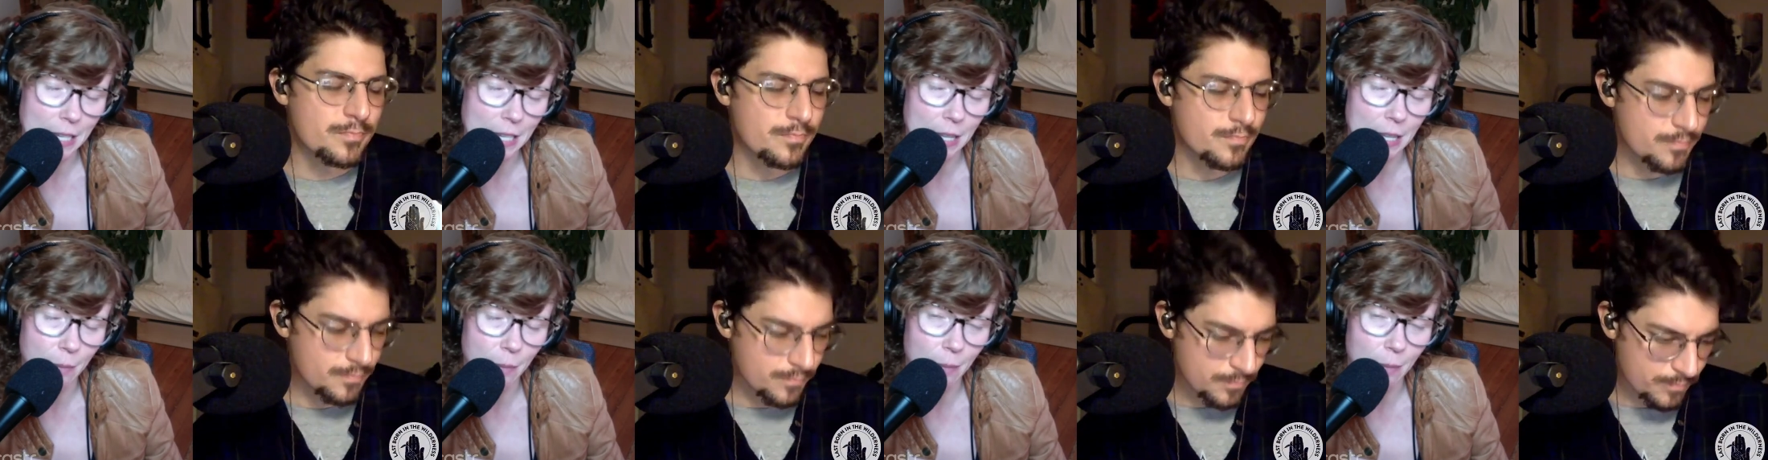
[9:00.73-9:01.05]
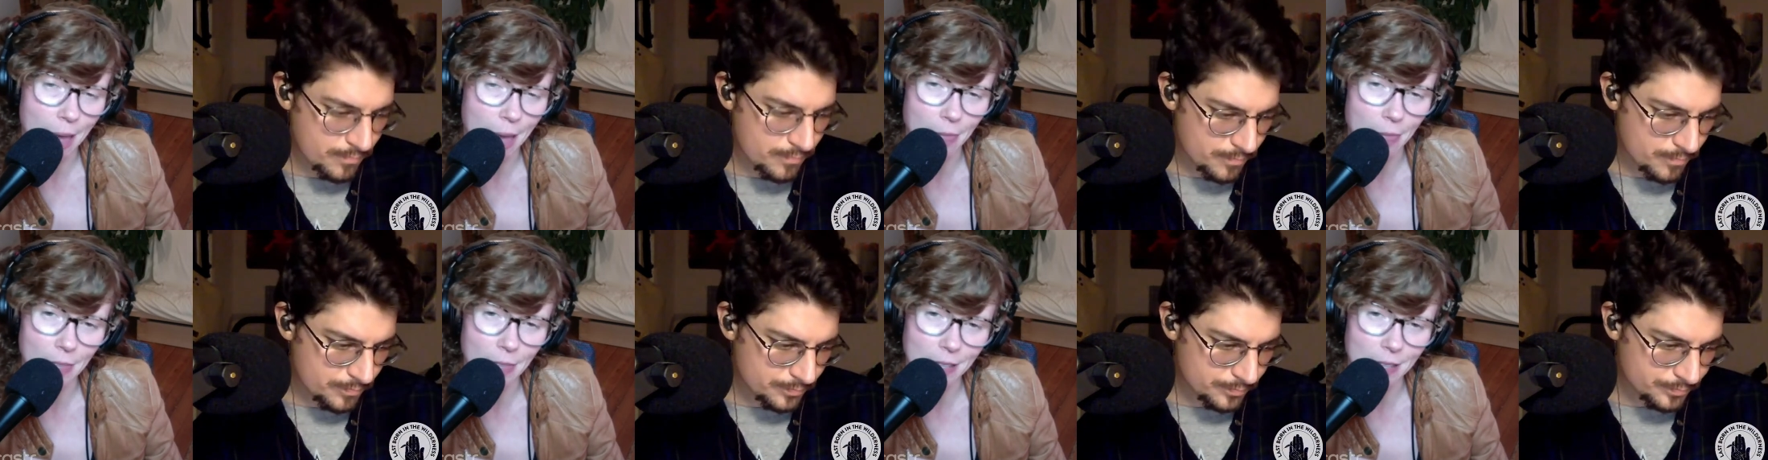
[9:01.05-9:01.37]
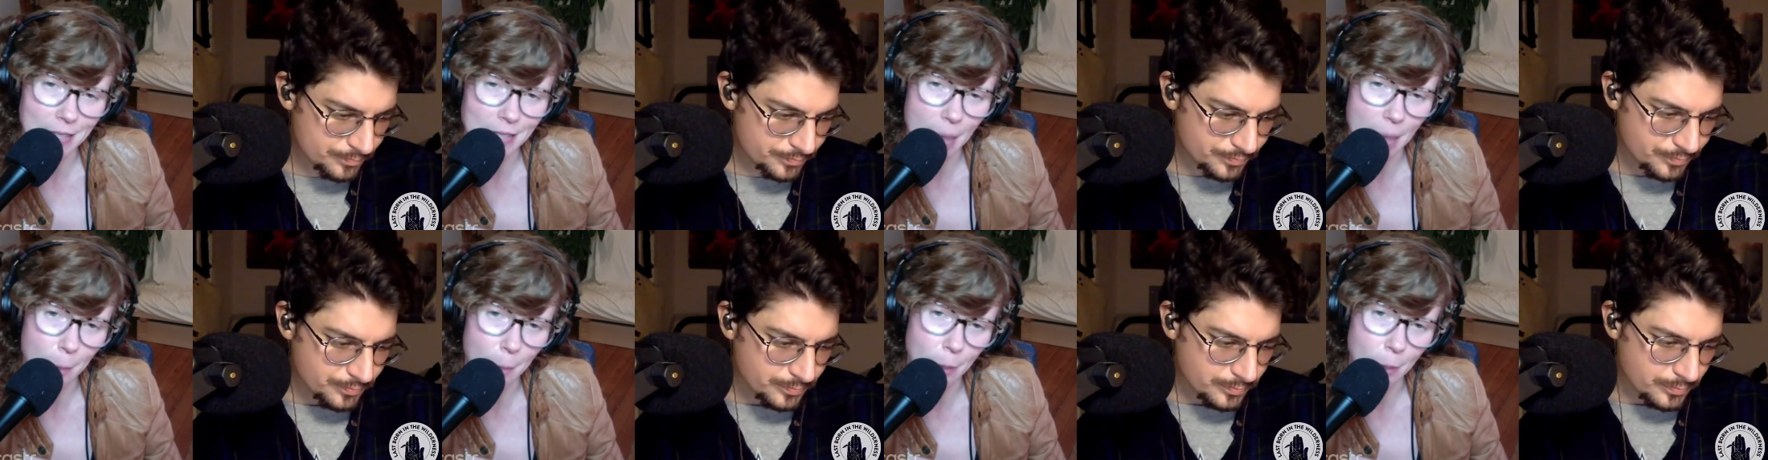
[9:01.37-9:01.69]
Speaker 1: that bad things
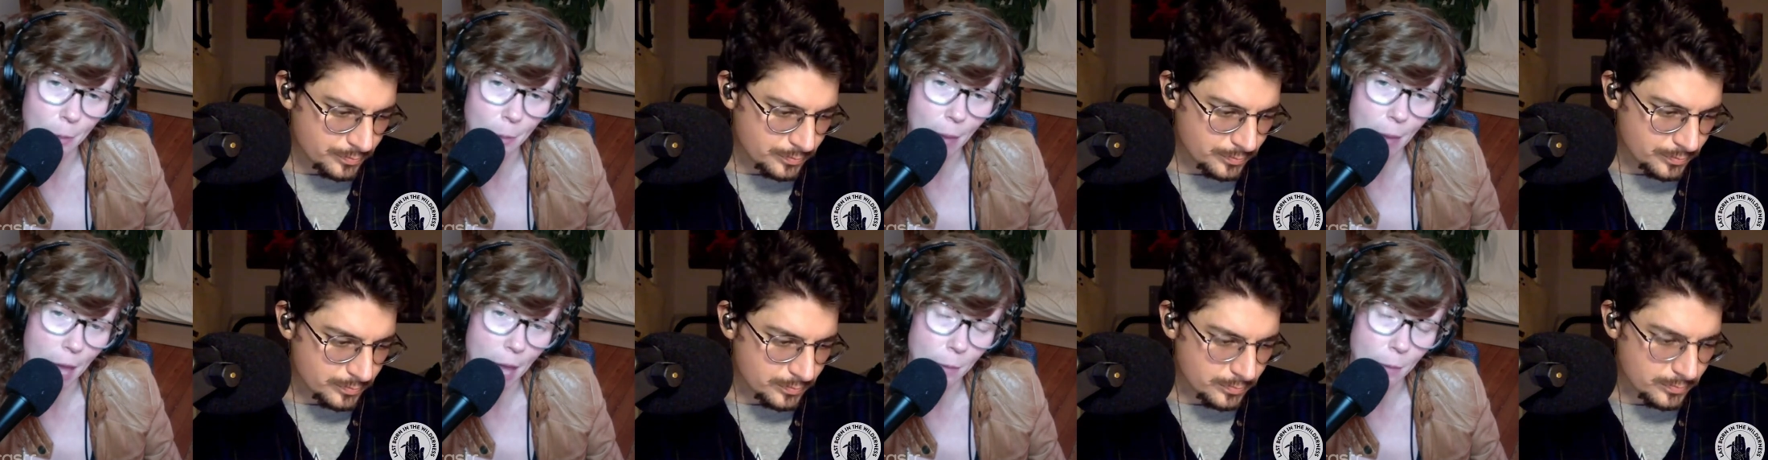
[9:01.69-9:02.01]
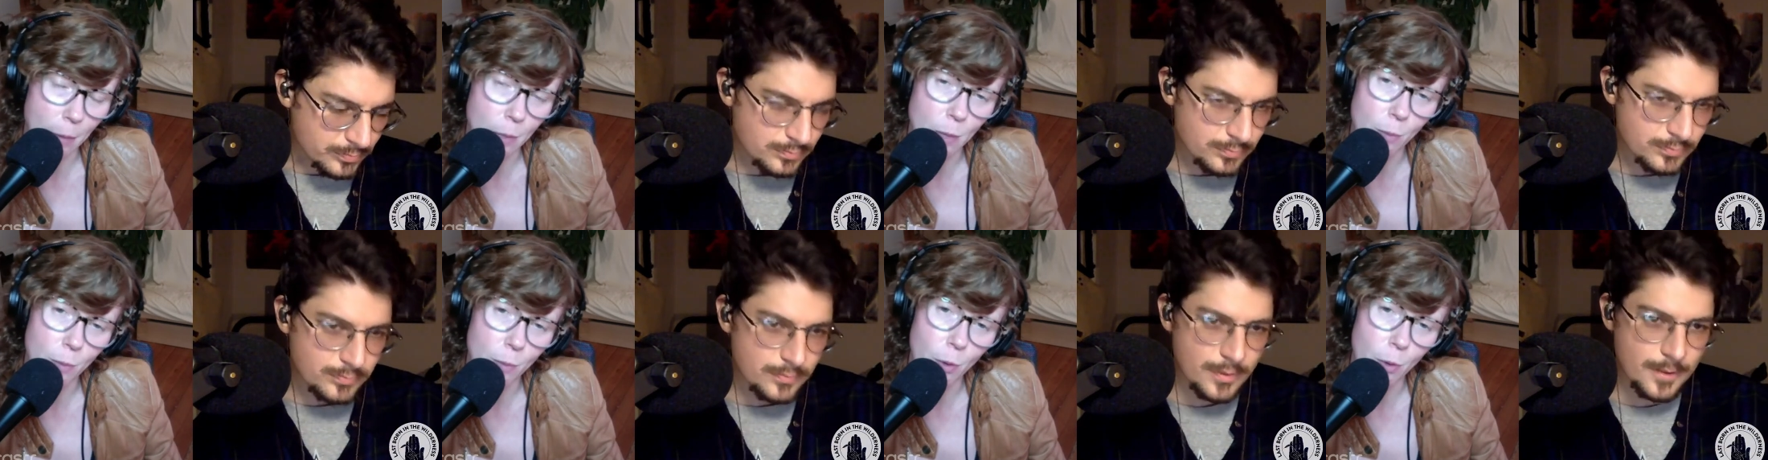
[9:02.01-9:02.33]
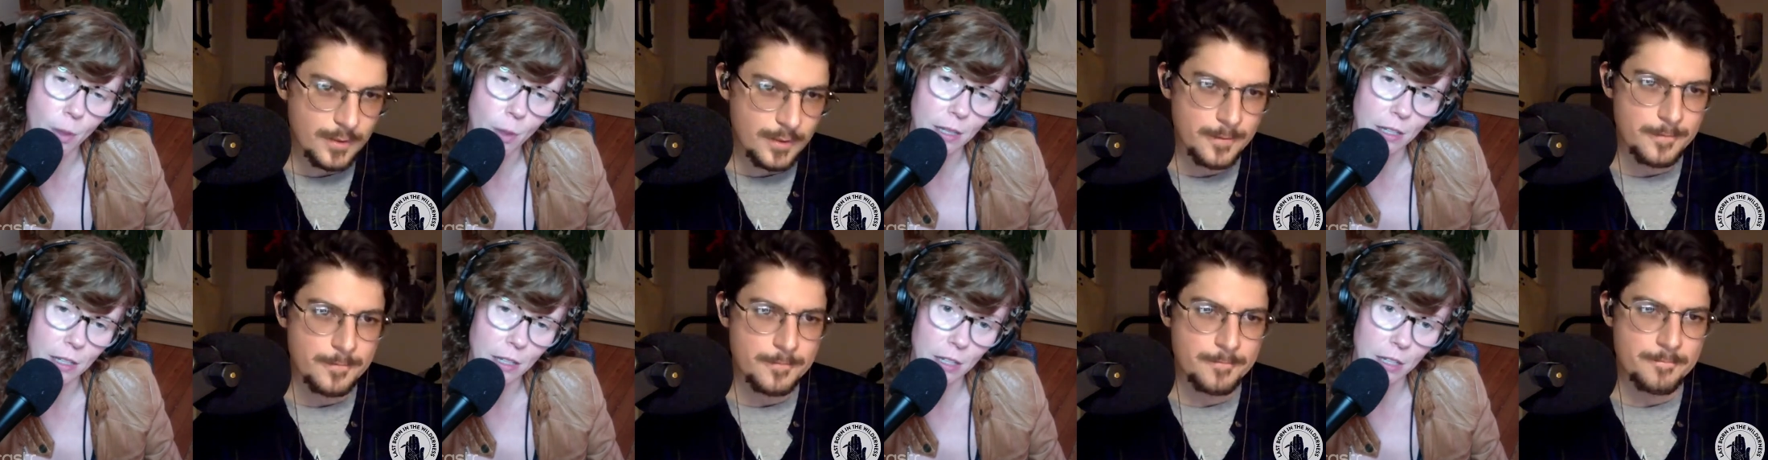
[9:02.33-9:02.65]
happen to bad
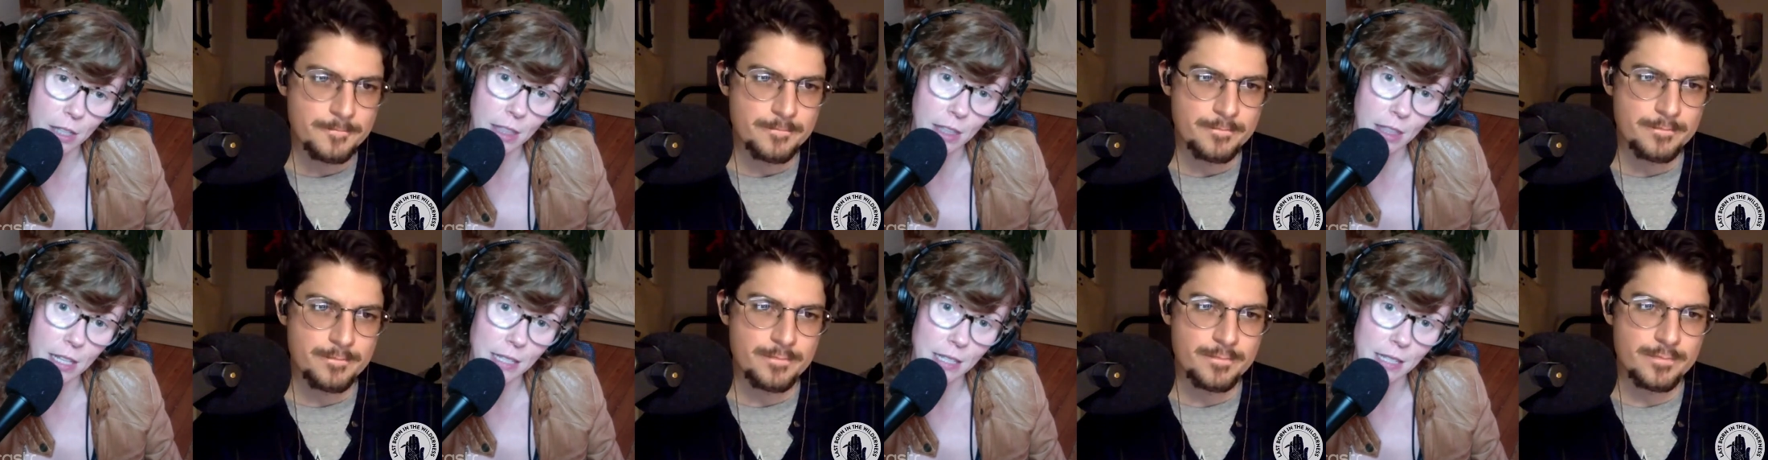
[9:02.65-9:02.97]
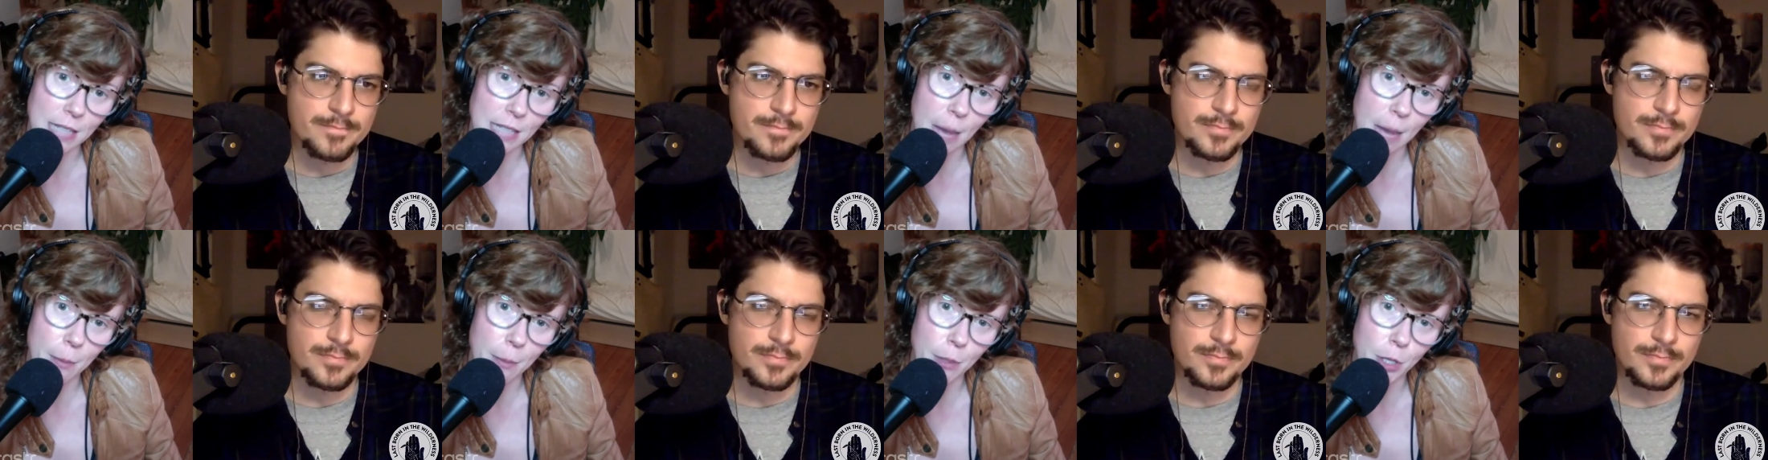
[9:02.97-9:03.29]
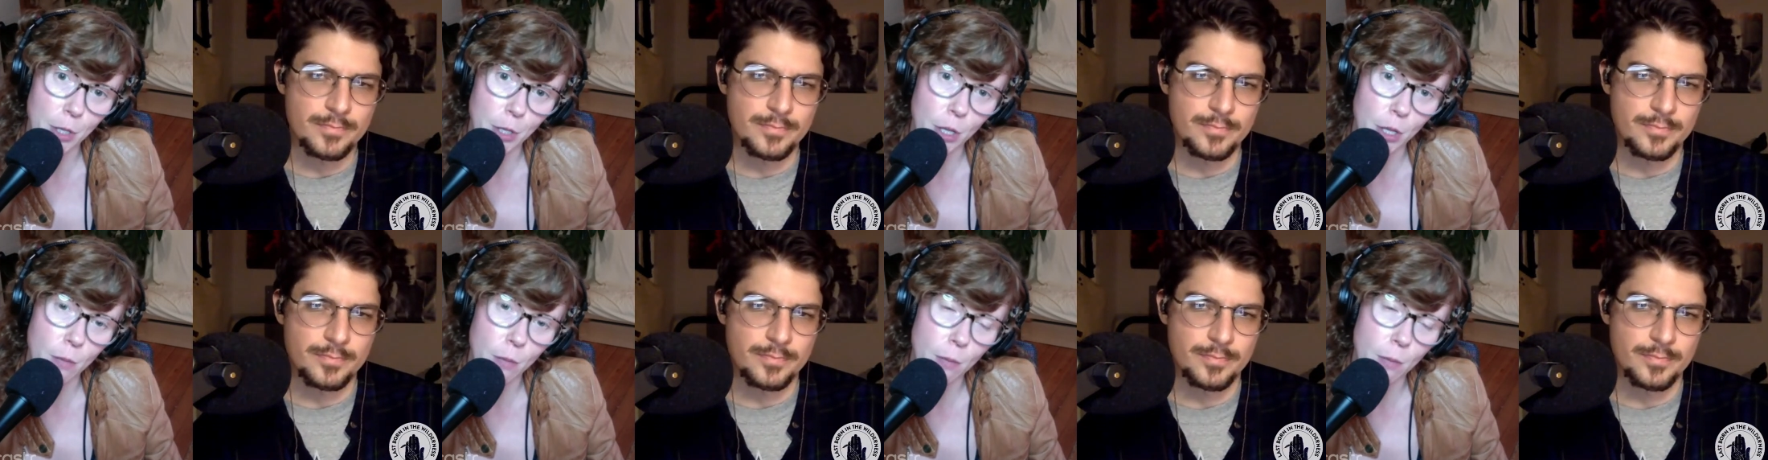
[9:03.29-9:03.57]
people and good things happen to good